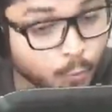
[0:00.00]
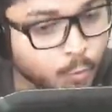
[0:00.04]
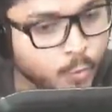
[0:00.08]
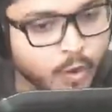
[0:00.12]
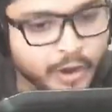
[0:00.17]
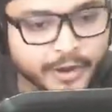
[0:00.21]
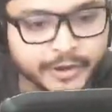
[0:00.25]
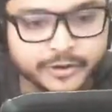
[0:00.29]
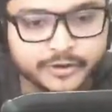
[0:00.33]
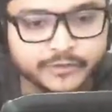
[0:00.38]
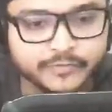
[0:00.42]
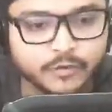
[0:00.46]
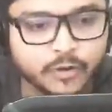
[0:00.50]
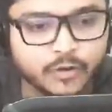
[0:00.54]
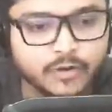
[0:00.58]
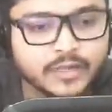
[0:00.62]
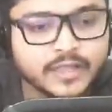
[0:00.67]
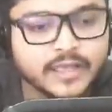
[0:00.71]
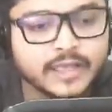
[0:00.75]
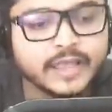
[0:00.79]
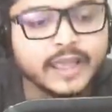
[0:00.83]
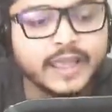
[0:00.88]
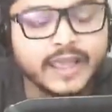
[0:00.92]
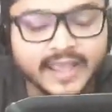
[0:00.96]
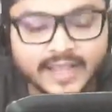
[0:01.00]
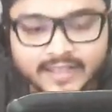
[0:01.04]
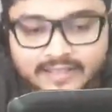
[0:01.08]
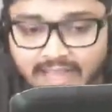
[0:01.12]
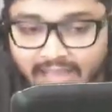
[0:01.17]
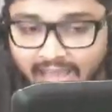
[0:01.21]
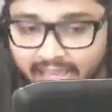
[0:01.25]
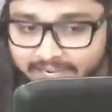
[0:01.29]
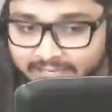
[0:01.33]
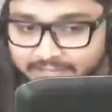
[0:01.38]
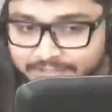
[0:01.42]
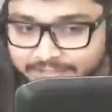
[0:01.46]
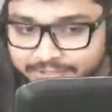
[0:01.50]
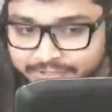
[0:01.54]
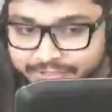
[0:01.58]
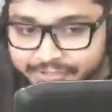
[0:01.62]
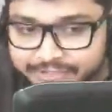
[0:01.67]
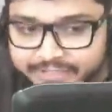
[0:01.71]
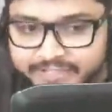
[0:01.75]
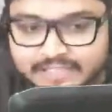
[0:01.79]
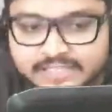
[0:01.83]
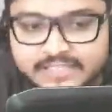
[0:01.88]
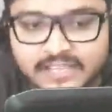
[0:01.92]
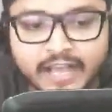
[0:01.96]
Wonderful. And that
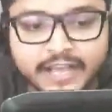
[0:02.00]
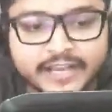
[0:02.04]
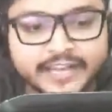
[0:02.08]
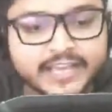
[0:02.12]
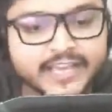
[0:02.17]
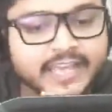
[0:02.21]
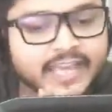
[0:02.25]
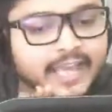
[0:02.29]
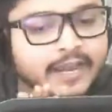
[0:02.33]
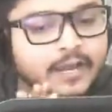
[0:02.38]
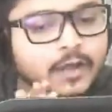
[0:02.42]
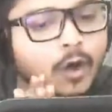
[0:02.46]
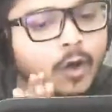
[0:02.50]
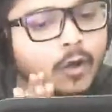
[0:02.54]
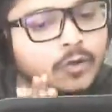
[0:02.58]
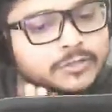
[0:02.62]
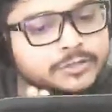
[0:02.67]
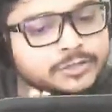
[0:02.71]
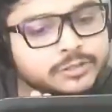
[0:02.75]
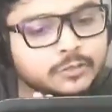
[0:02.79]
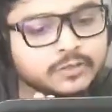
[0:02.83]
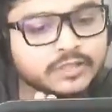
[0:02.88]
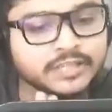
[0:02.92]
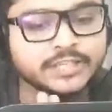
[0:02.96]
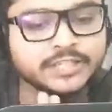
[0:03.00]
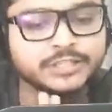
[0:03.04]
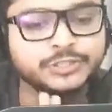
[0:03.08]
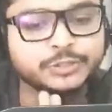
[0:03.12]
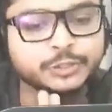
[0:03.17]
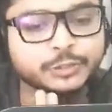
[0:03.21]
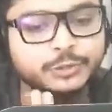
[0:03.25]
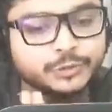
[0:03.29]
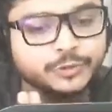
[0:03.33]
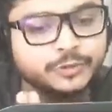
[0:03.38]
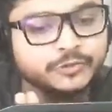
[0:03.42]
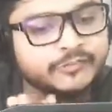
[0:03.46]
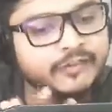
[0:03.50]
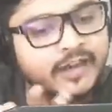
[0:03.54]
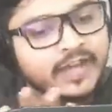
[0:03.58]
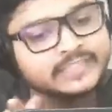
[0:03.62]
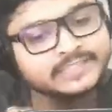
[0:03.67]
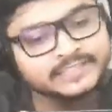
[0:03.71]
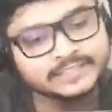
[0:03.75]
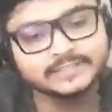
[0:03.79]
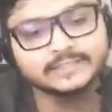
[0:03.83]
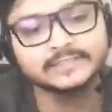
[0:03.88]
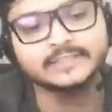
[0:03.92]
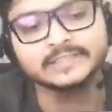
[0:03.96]
interior designing can also lead you to
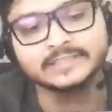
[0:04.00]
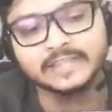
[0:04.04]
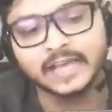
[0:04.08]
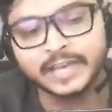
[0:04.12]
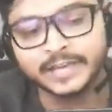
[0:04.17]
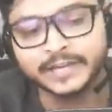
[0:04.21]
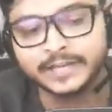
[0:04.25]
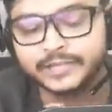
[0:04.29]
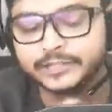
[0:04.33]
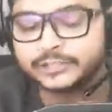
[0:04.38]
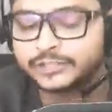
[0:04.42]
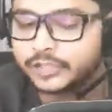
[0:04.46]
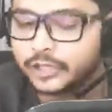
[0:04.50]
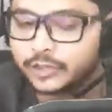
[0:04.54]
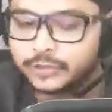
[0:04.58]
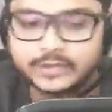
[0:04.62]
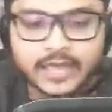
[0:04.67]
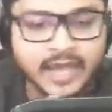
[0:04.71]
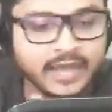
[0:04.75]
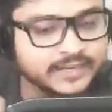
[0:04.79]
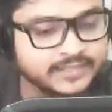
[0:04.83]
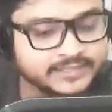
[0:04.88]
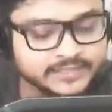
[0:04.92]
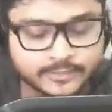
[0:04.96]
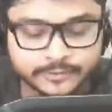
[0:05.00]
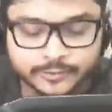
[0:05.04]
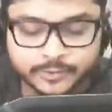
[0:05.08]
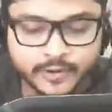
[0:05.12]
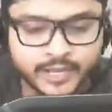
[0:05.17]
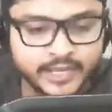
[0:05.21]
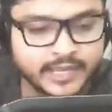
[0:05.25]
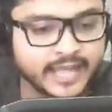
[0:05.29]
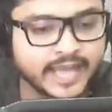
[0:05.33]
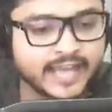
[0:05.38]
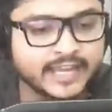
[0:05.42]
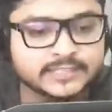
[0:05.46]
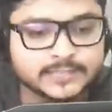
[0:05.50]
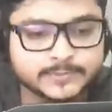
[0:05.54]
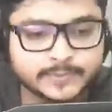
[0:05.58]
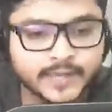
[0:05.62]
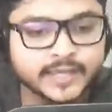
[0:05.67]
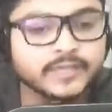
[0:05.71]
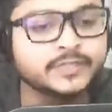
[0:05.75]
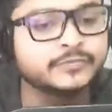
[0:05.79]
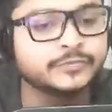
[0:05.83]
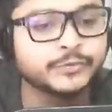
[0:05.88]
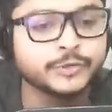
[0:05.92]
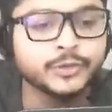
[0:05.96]
fashion designing. So that is a great
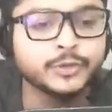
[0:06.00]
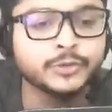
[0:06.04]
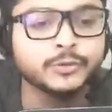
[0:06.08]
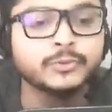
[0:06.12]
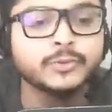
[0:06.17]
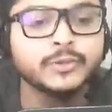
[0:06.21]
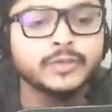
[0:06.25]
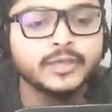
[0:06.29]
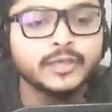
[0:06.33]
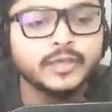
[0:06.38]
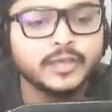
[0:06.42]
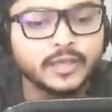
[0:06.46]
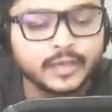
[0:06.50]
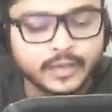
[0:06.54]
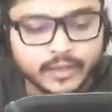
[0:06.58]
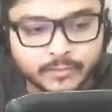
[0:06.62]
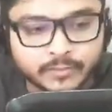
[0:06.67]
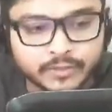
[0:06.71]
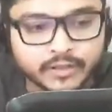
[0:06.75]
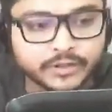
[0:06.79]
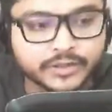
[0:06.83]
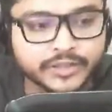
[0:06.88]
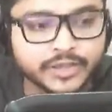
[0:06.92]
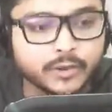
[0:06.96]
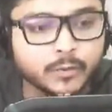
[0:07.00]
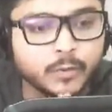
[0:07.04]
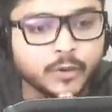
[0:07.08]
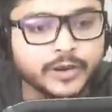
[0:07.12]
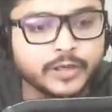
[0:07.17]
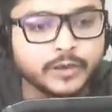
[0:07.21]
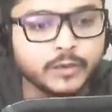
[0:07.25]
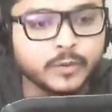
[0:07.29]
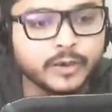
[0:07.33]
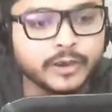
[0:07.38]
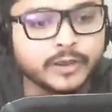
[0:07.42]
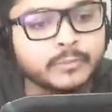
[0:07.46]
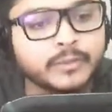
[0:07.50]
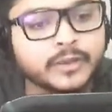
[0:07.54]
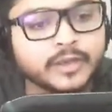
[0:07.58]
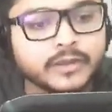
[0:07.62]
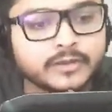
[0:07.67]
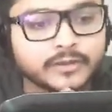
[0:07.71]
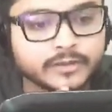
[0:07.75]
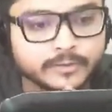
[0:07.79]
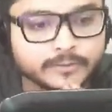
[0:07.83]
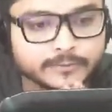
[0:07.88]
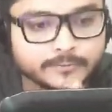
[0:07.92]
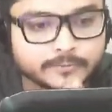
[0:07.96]
aspect for you. Amelia, what do you want to be?